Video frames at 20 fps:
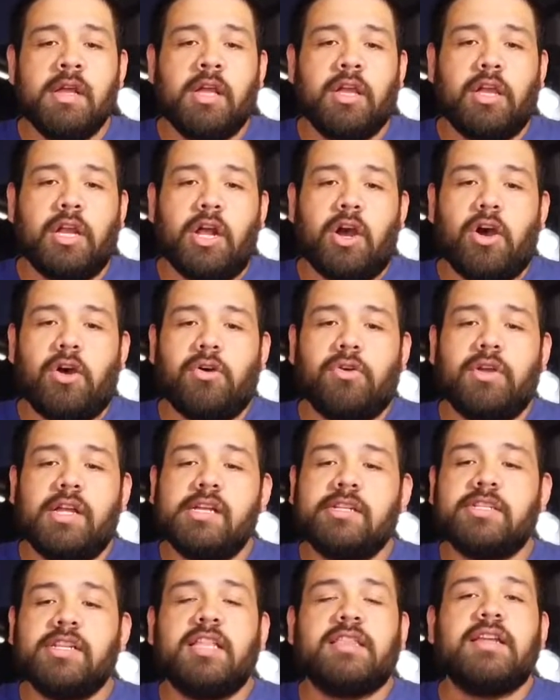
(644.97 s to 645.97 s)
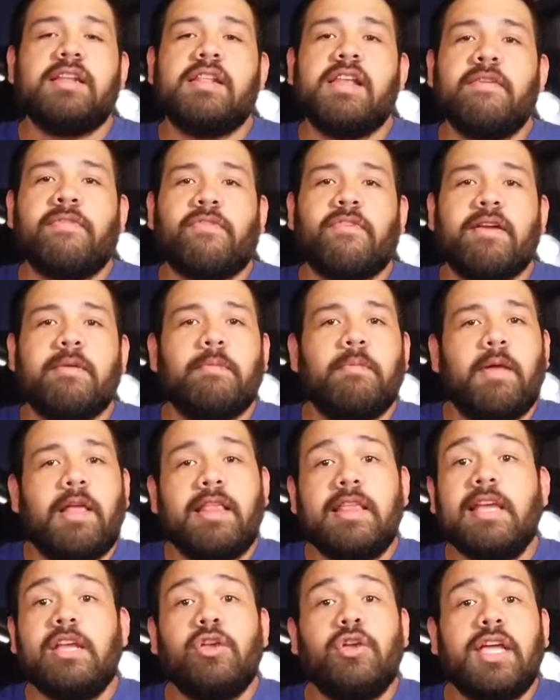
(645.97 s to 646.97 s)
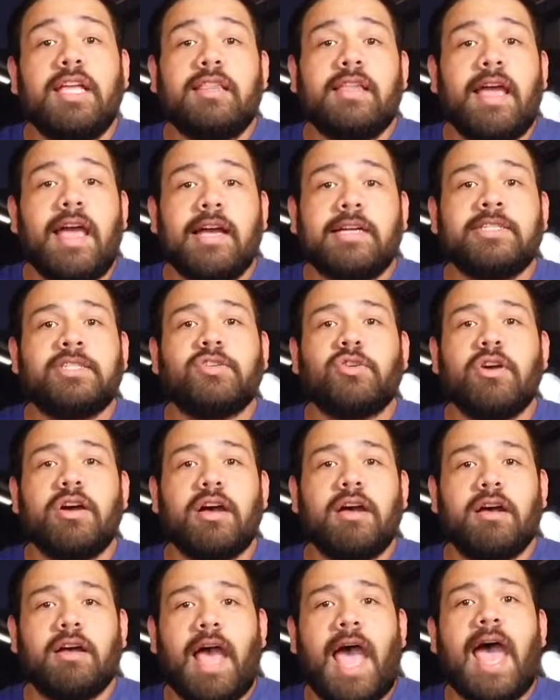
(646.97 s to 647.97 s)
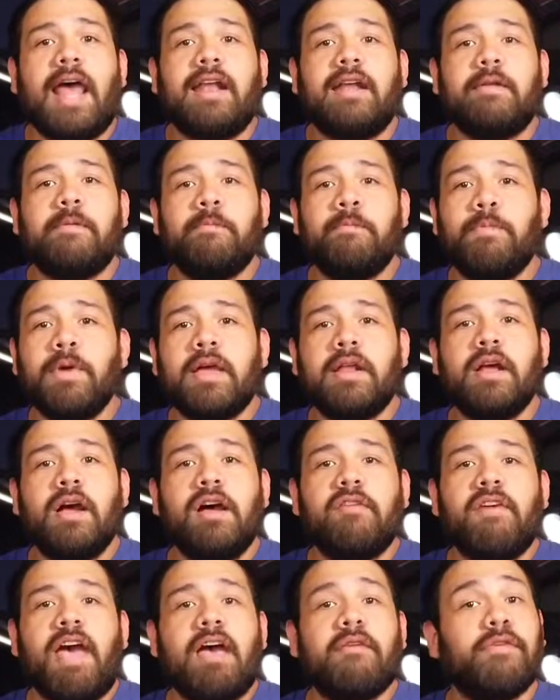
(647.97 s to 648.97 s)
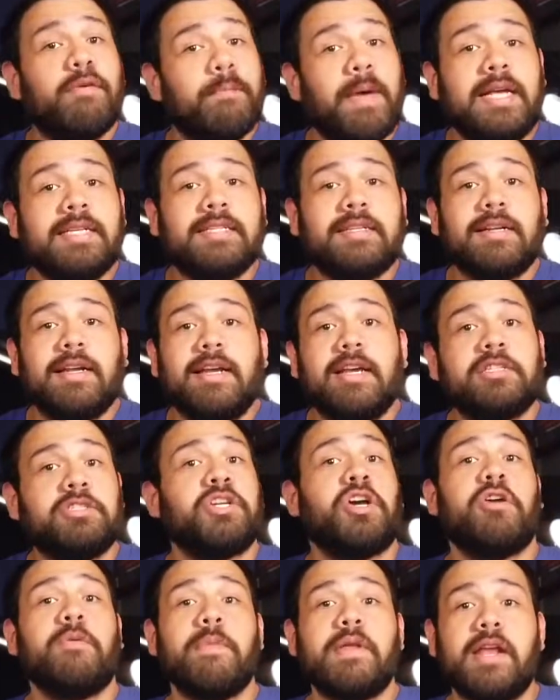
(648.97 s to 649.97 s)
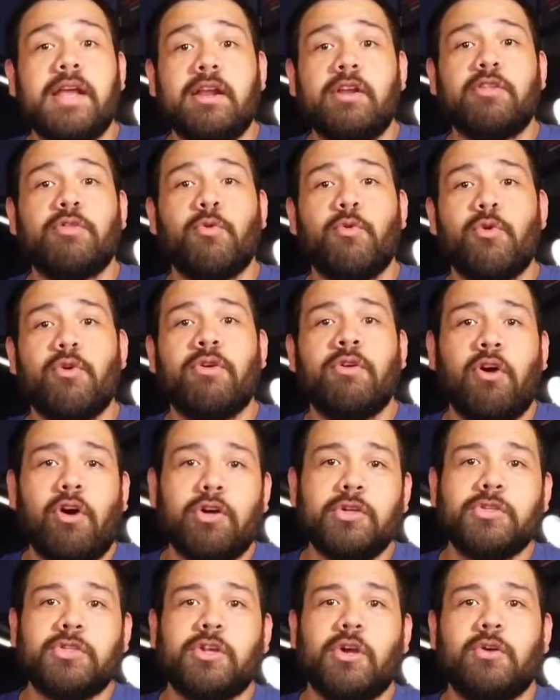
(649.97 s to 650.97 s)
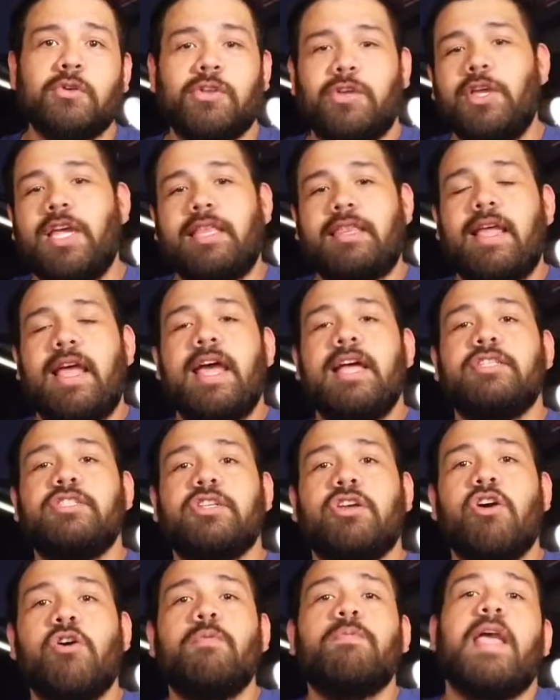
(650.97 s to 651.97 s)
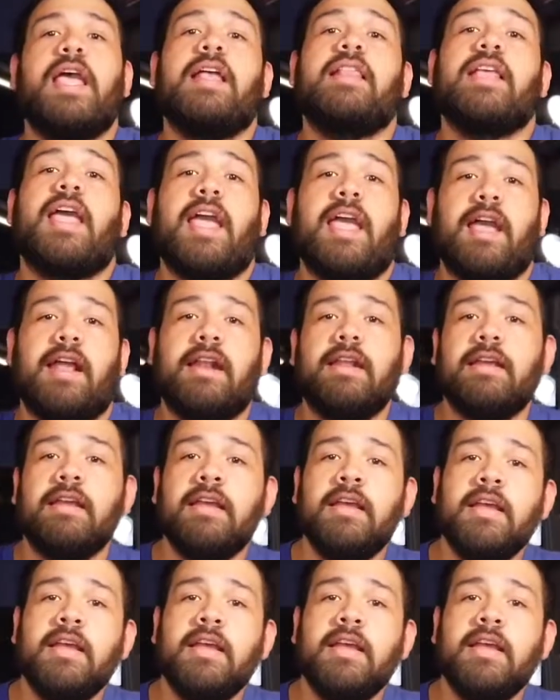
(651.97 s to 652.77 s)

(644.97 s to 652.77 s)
You know, there's nothing different. And then you get the extra added bit of having basically a Terminator Thor also. You get the head sculpt and the hand.